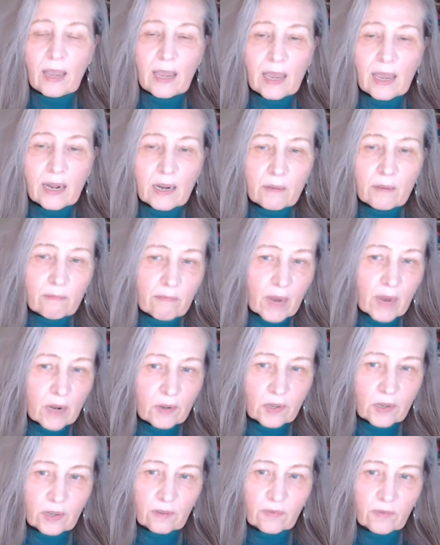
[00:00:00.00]
And in
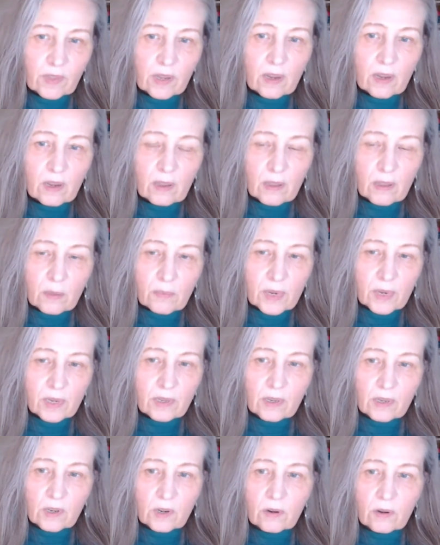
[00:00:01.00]
most of the
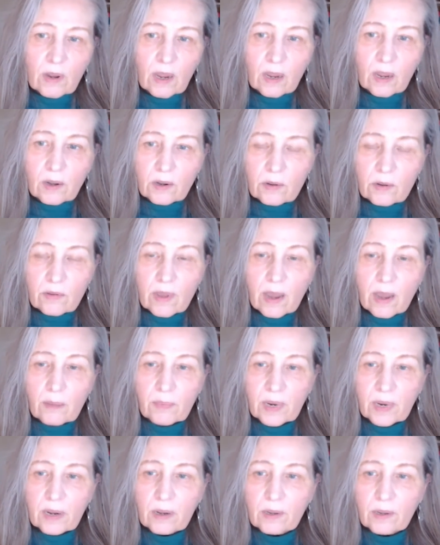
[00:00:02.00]
business, you can't do that
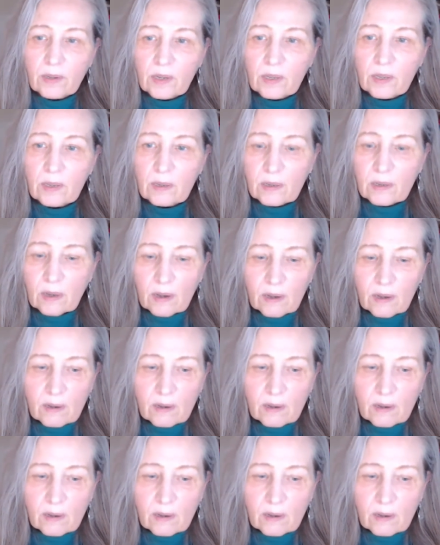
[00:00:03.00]
because it's